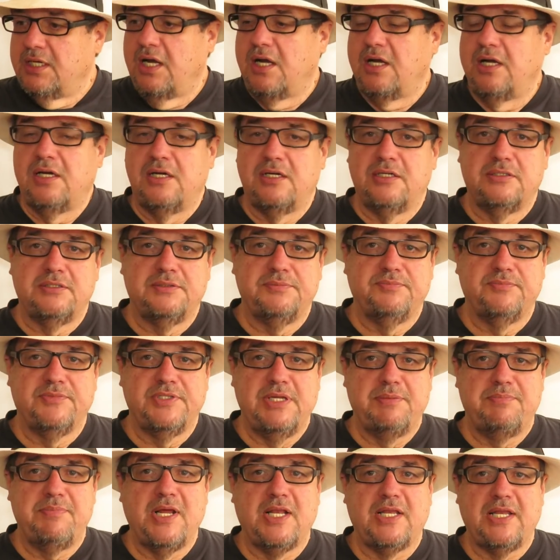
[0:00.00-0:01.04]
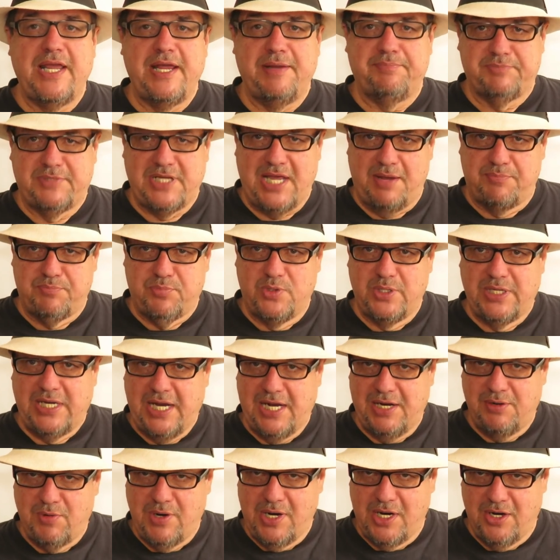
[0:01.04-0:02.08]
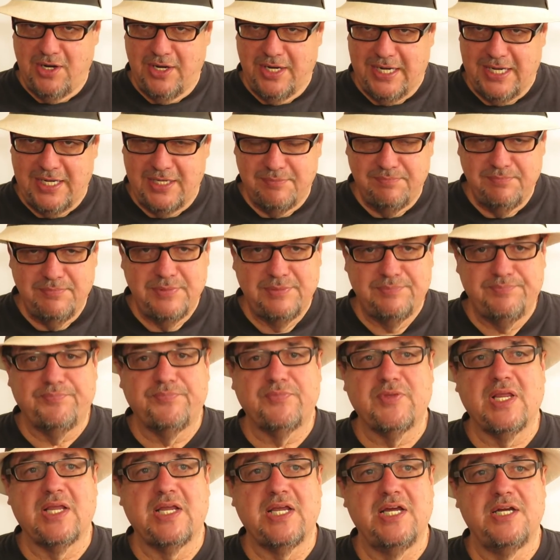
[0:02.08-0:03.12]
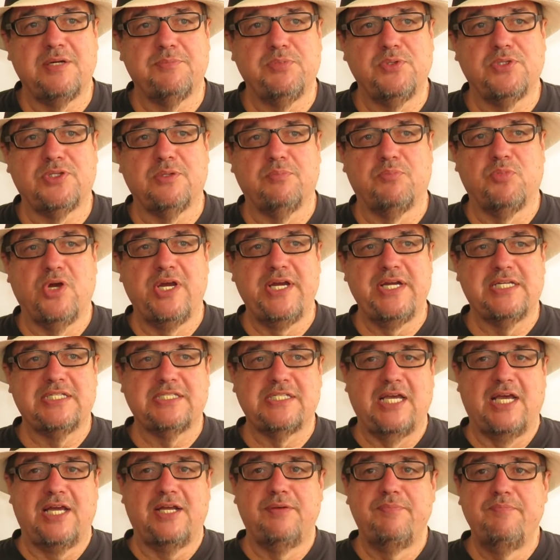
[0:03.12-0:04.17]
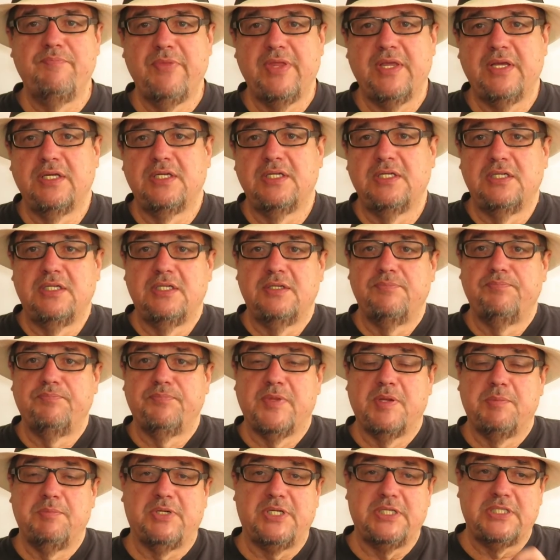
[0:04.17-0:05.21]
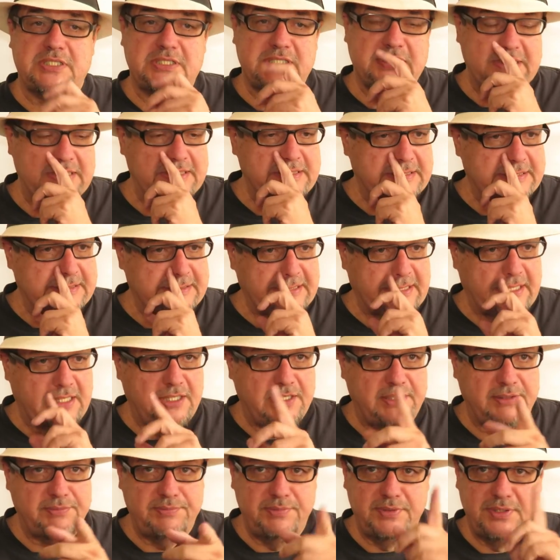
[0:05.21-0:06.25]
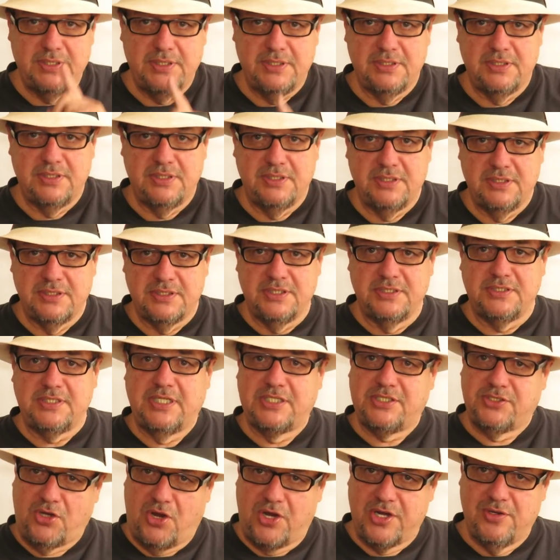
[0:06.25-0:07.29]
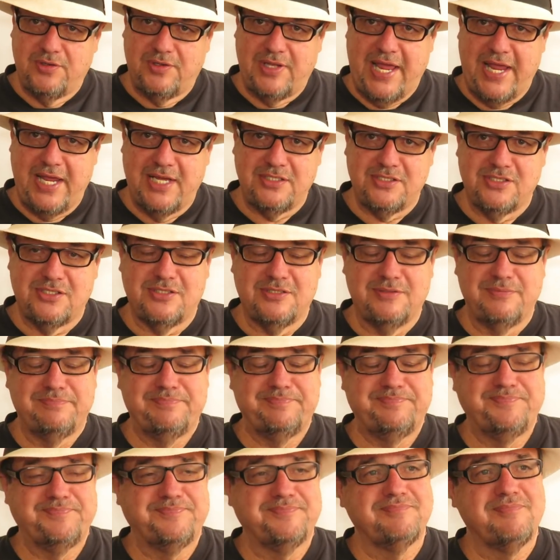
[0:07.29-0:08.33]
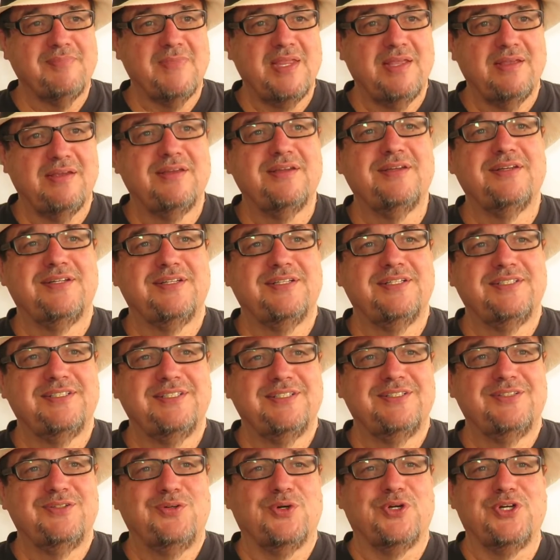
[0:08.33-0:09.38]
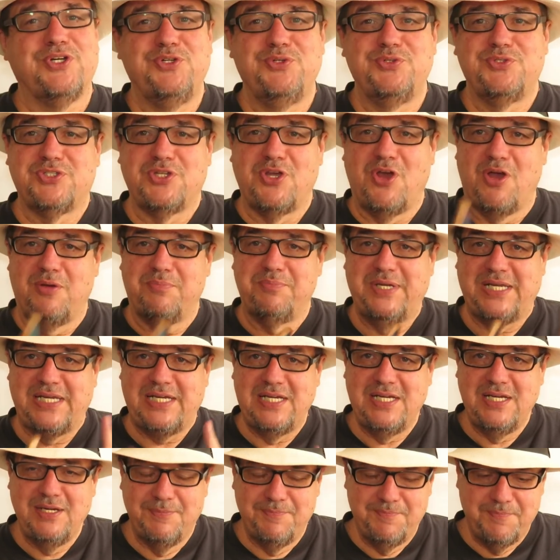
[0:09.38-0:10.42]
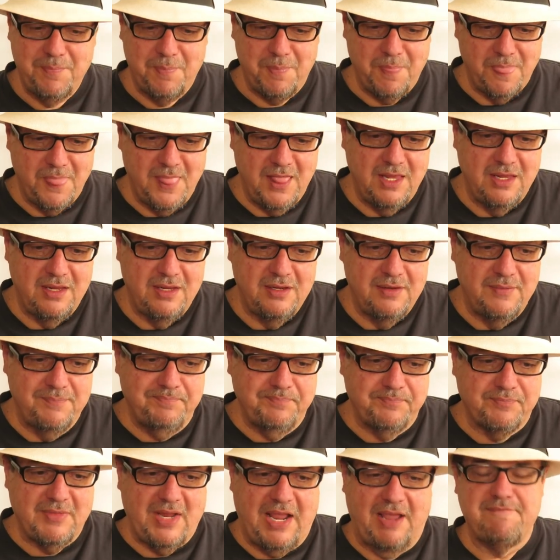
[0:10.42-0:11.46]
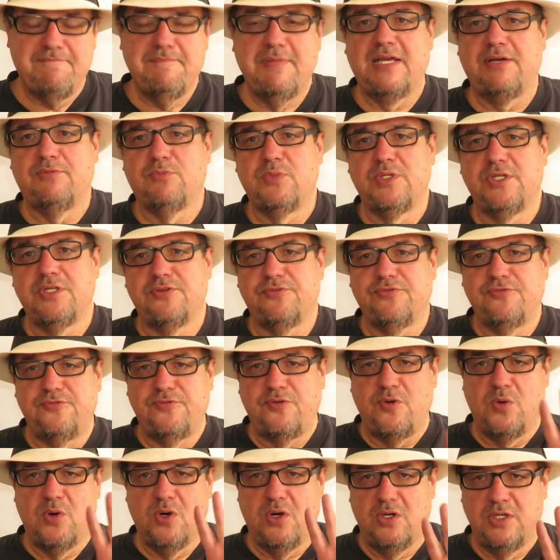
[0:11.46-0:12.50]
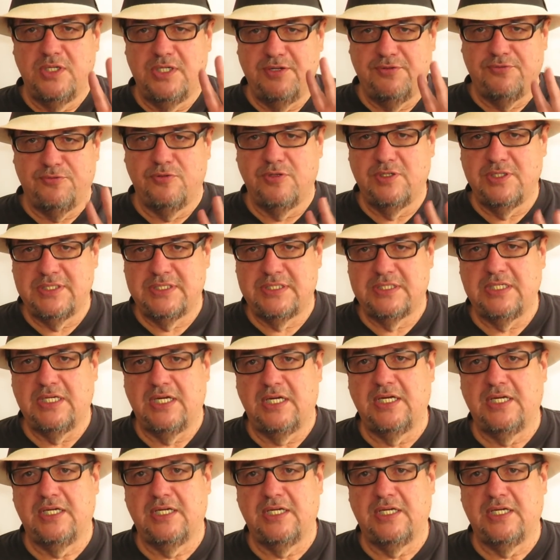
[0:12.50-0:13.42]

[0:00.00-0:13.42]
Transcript: Then my laptop went haywire again, kind of put the brakes on. But since I saw you last, or you saw me, I met with four different